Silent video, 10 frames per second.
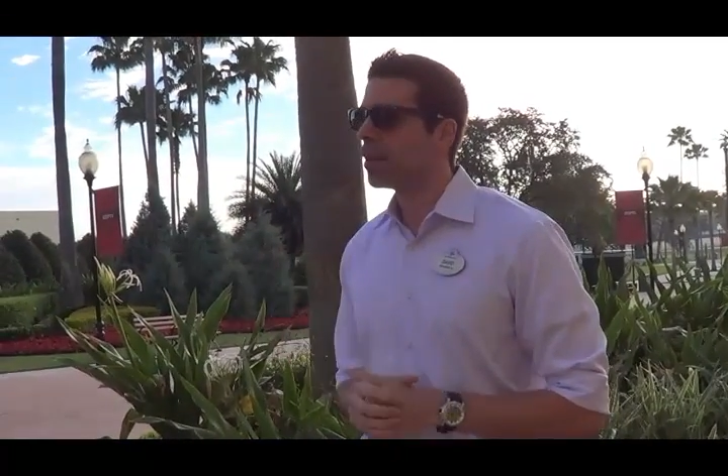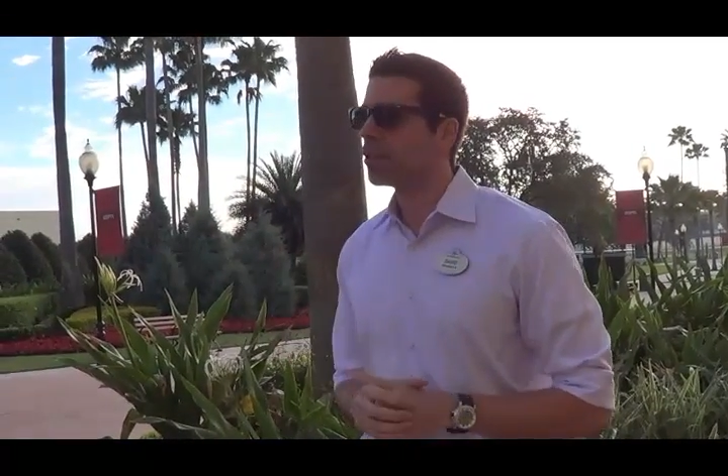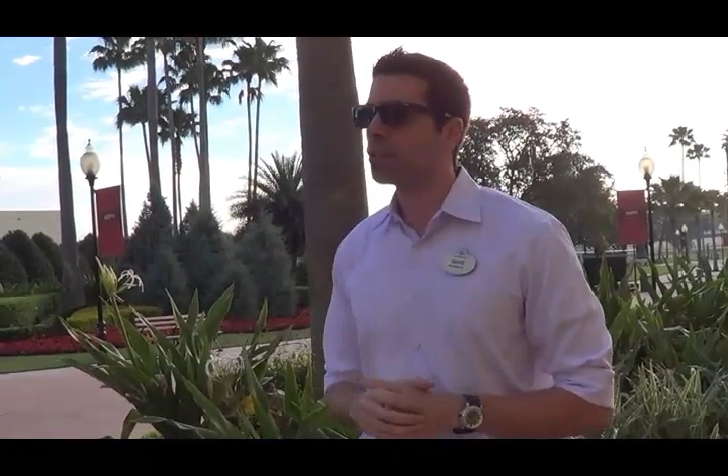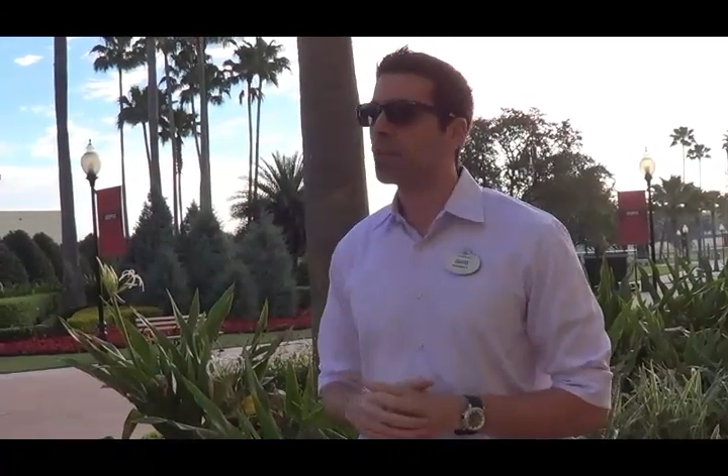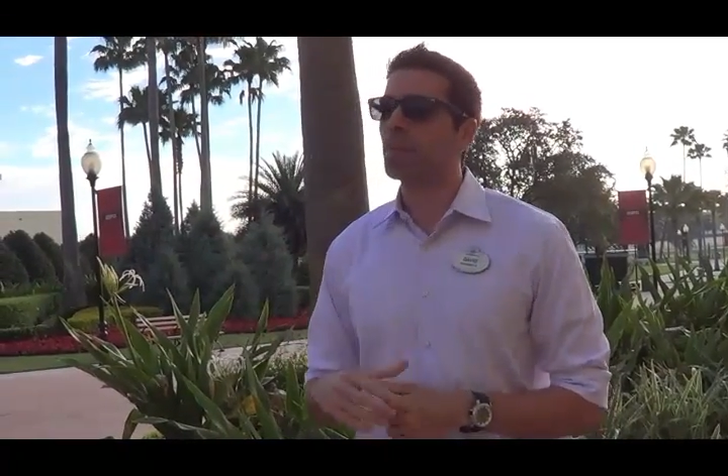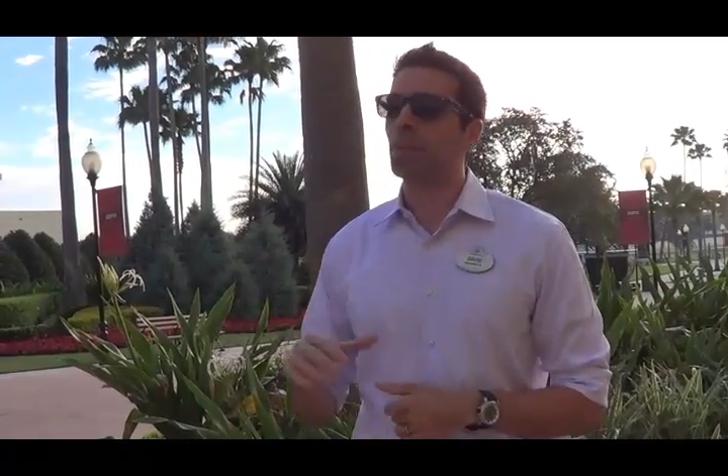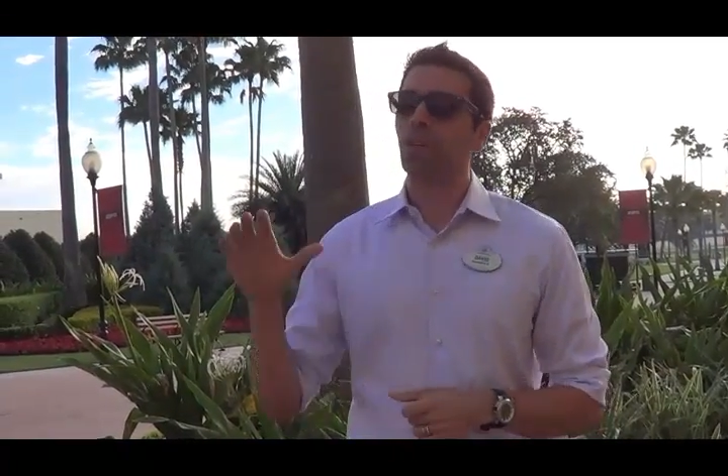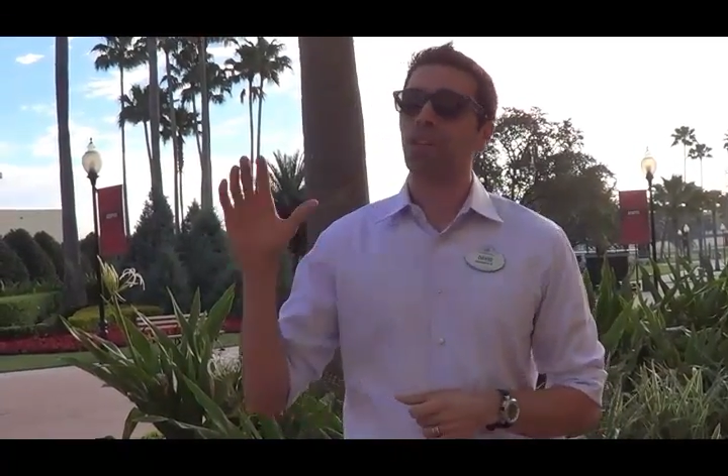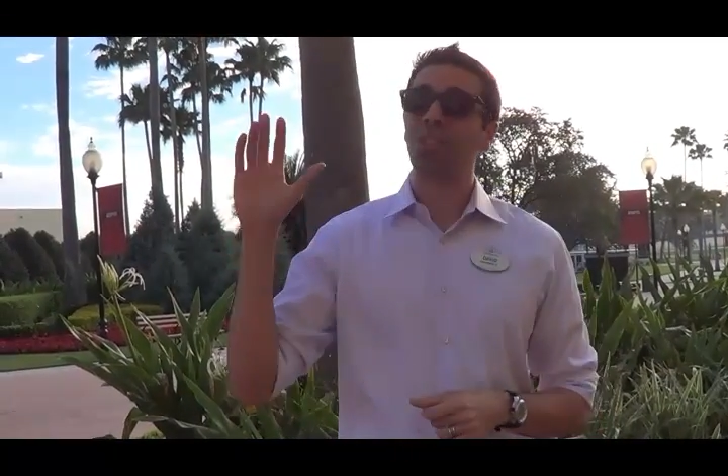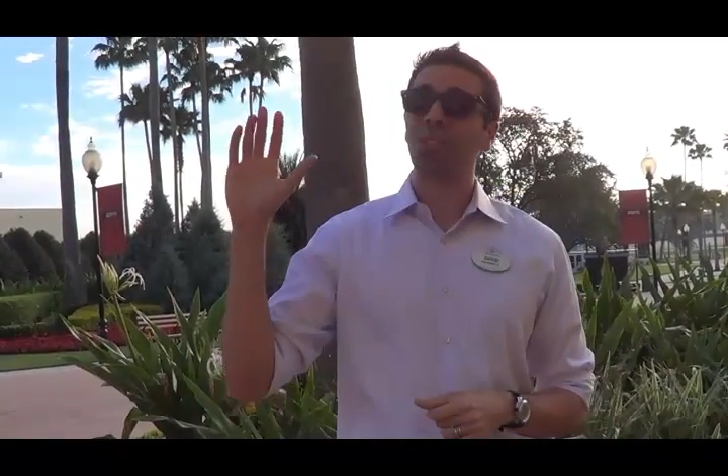is to be
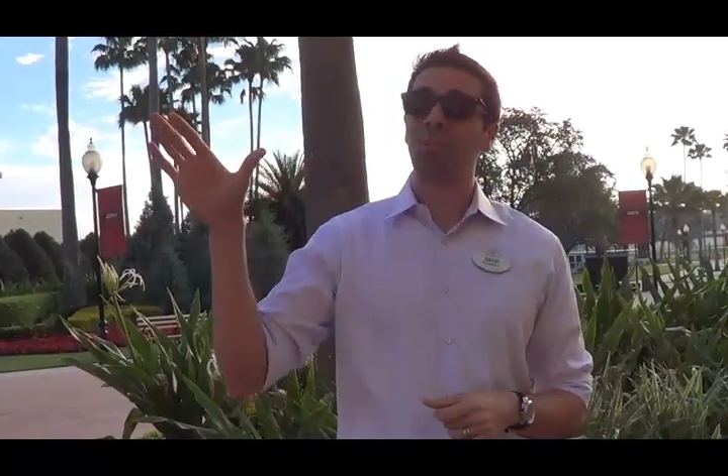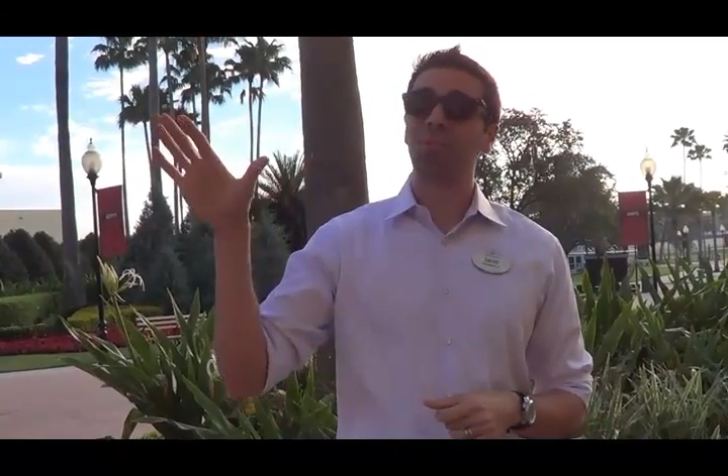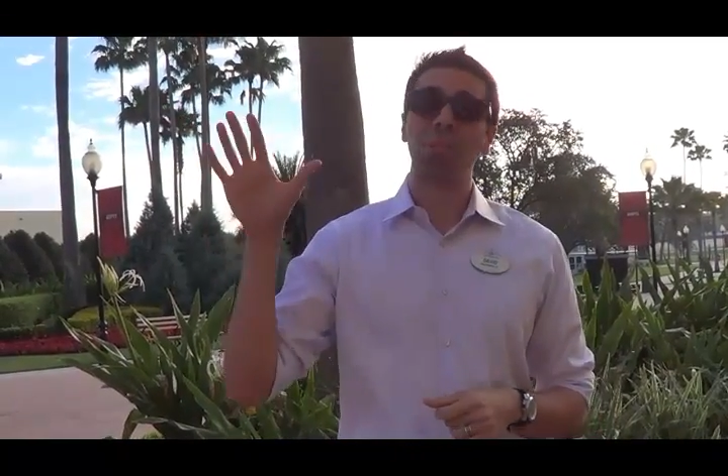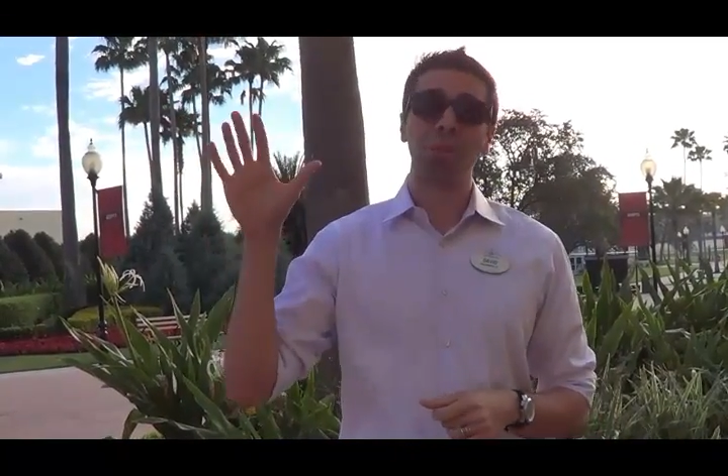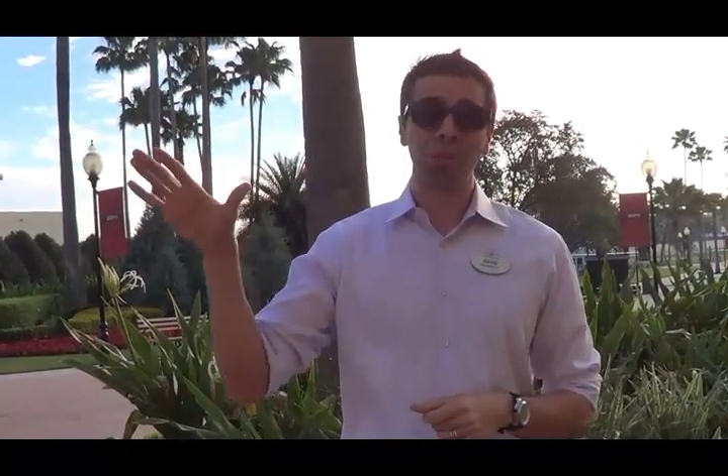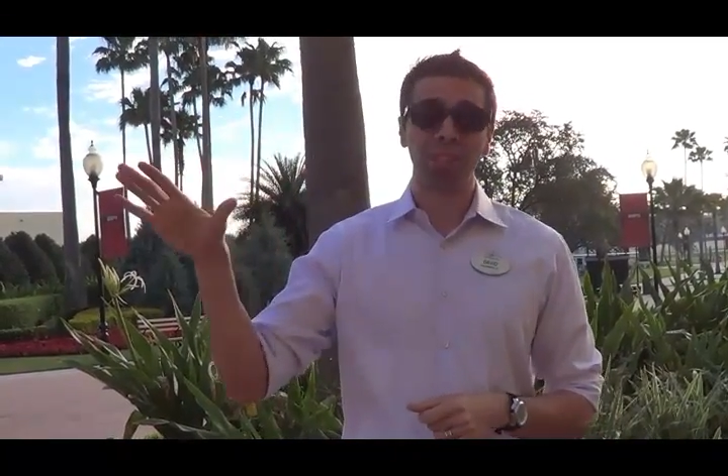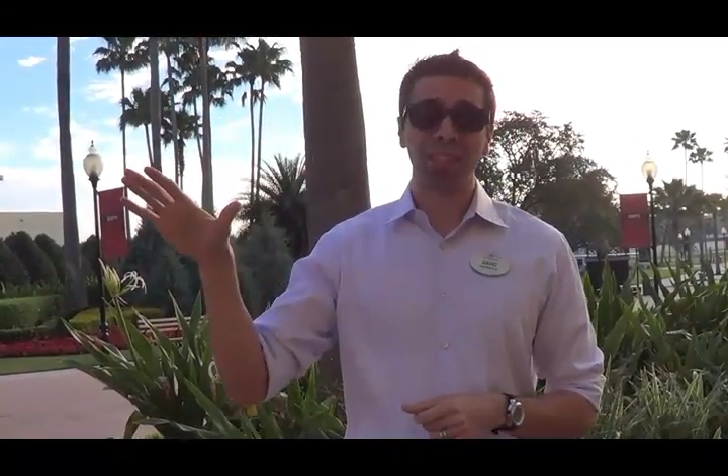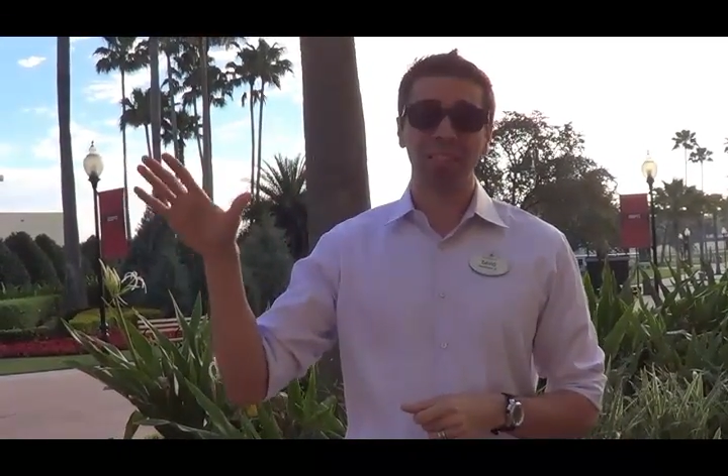built, and you also have 30